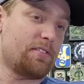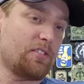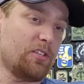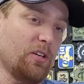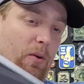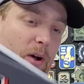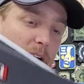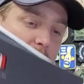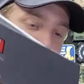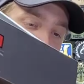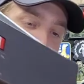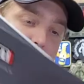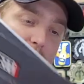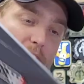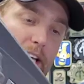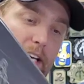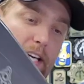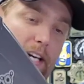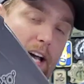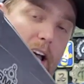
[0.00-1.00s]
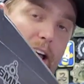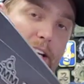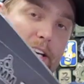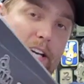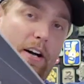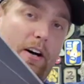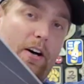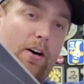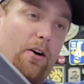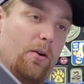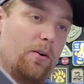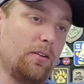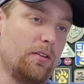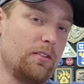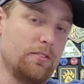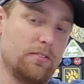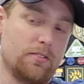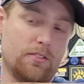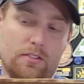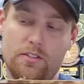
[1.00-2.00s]
So I think I know...
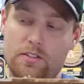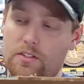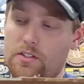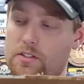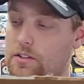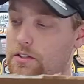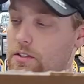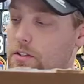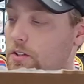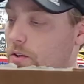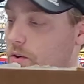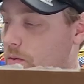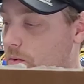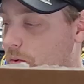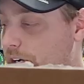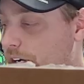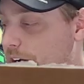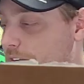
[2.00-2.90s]
what